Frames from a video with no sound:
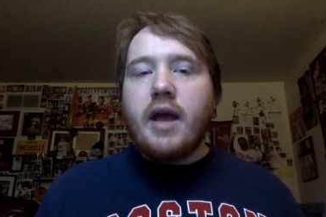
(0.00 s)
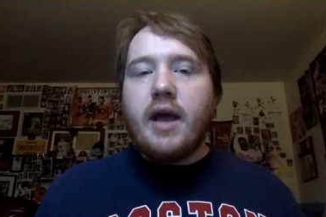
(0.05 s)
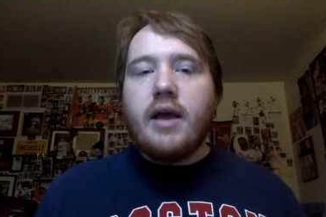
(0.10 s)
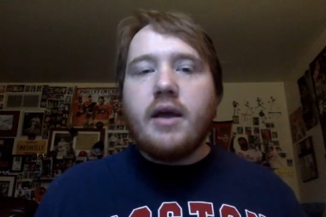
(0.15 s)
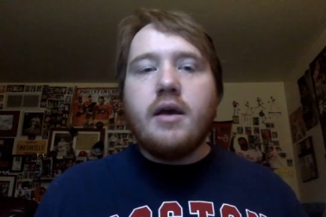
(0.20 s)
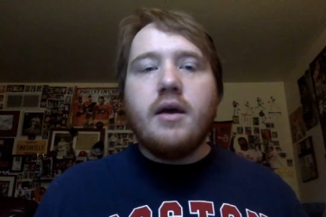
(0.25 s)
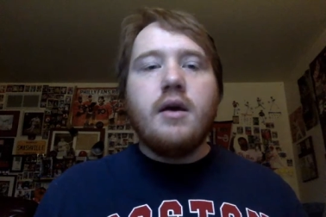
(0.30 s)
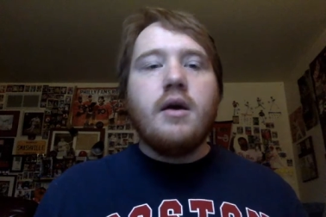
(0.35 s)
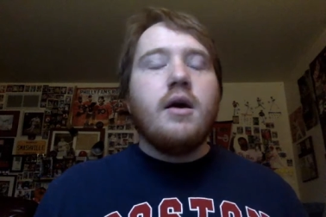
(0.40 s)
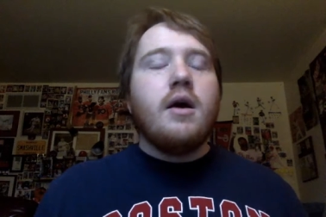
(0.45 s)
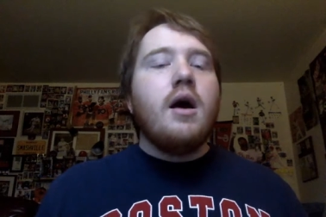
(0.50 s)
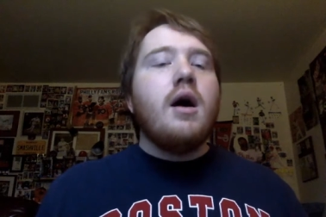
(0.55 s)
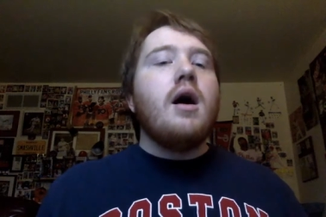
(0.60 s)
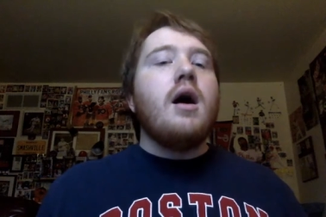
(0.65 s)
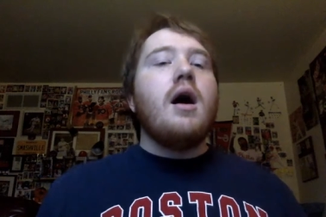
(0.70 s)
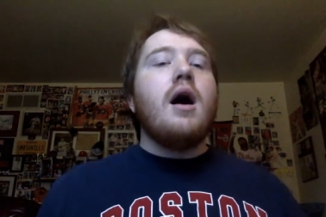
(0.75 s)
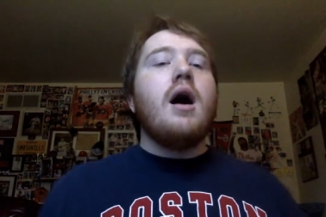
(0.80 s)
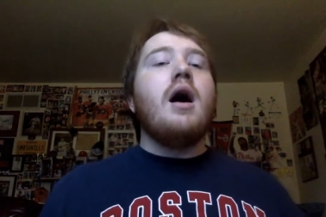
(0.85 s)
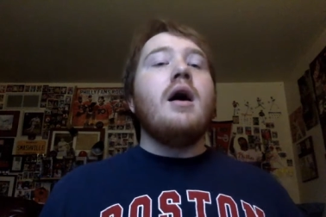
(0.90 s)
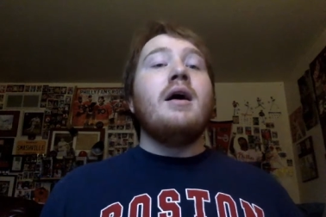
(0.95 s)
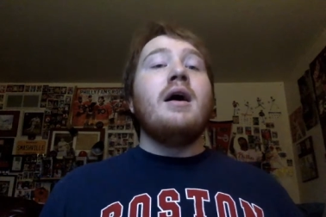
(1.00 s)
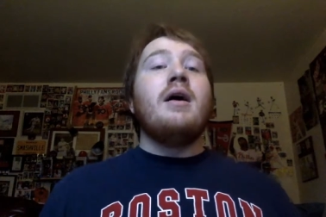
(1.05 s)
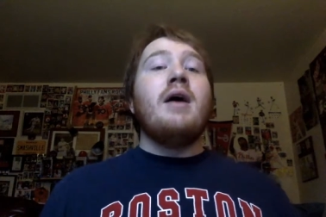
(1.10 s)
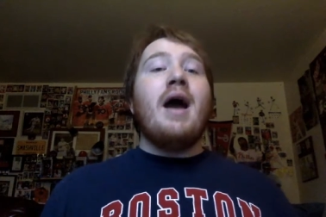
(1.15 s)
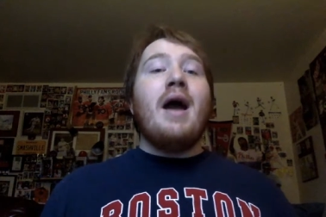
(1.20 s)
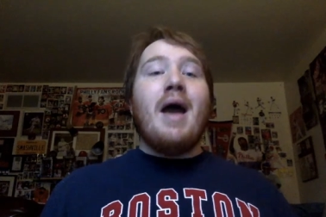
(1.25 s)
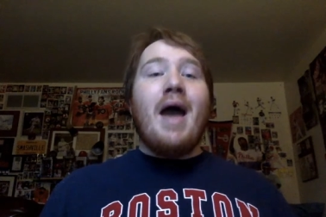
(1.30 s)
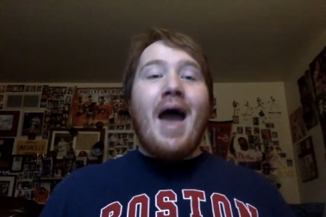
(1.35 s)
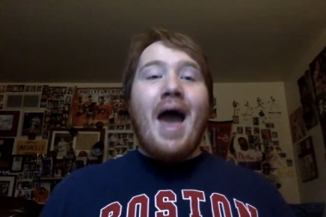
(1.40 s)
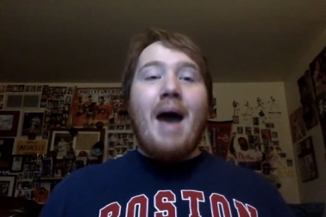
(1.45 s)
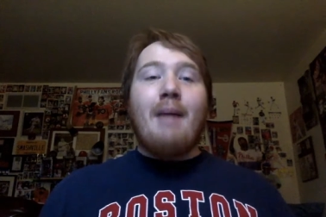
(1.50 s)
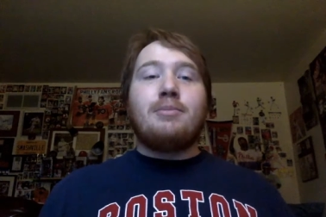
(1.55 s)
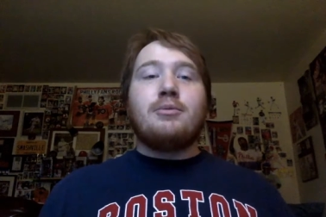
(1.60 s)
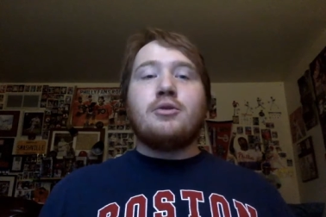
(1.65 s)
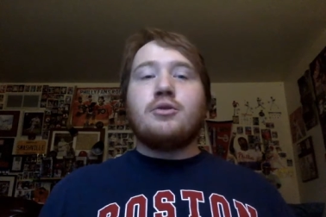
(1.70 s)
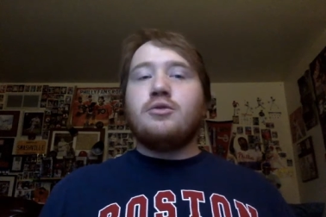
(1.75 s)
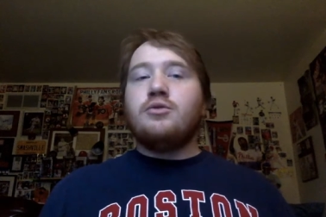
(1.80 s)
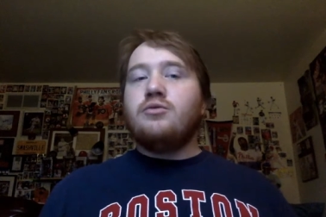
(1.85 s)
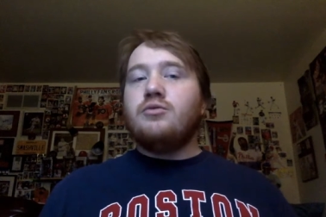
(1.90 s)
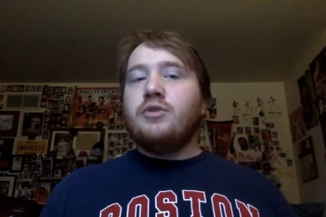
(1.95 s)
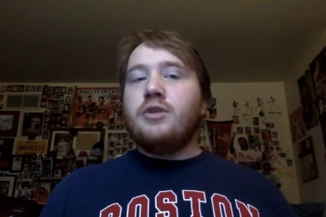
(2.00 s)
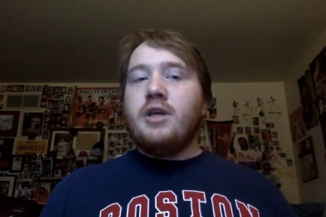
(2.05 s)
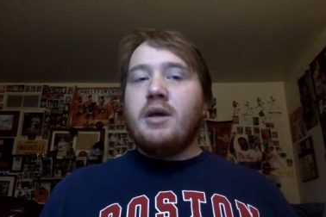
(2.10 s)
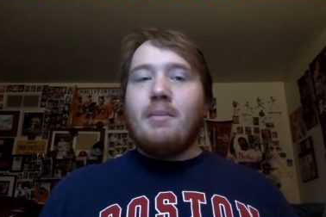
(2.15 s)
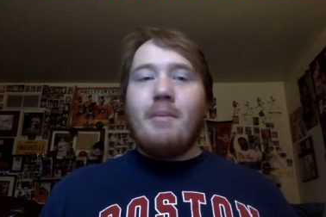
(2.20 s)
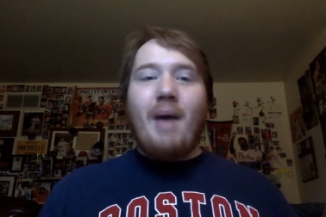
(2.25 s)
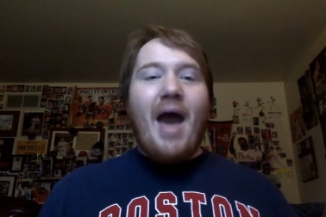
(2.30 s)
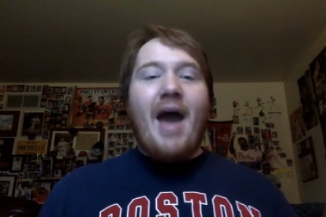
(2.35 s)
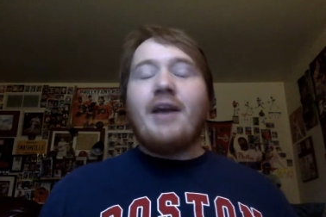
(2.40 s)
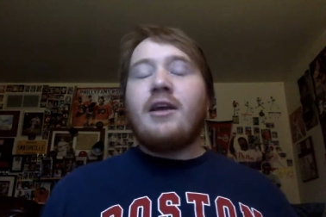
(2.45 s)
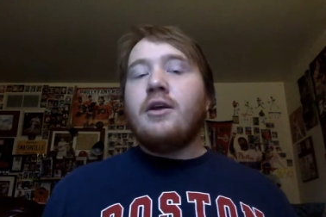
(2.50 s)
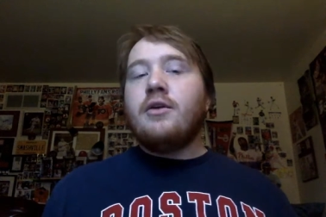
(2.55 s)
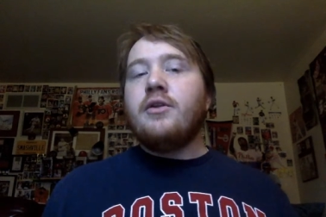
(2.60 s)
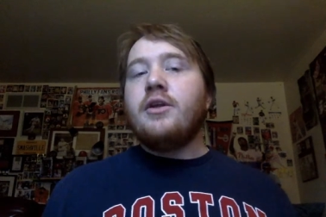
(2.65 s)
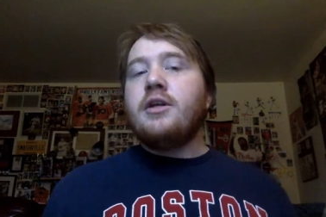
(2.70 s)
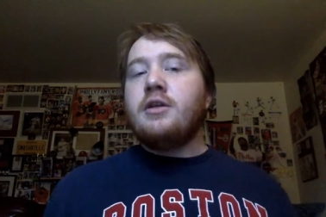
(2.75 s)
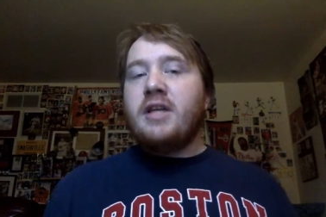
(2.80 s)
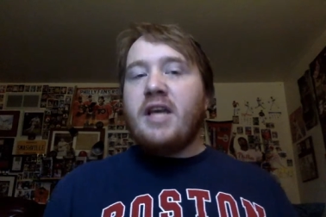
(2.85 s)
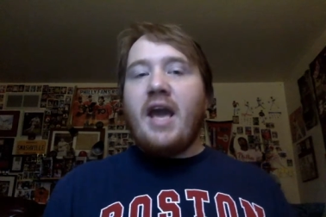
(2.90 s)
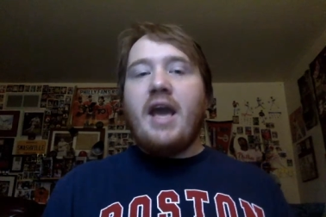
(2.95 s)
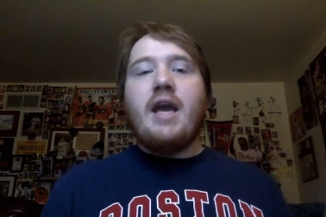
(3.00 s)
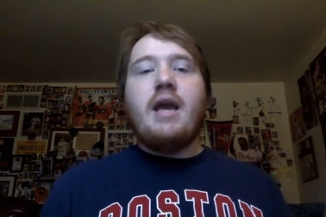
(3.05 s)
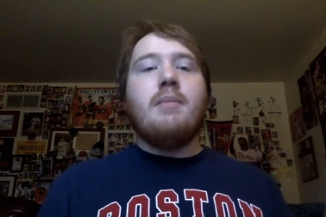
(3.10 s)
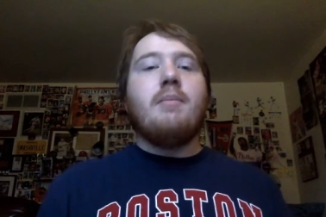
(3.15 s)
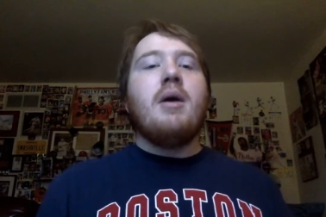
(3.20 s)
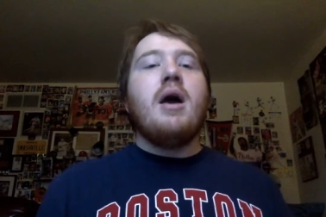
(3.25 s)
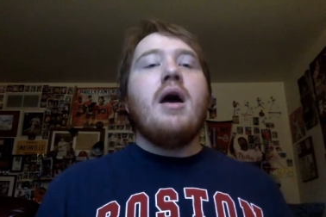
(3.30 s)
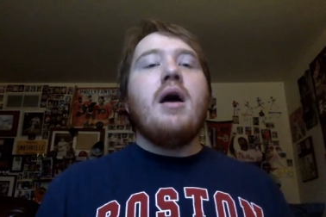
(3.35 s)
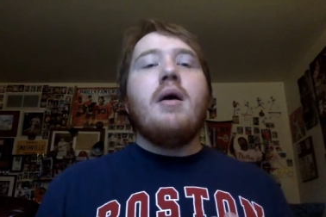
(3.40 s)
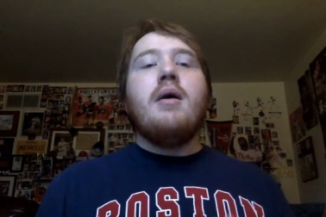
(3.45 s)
a absolutely immaculate game.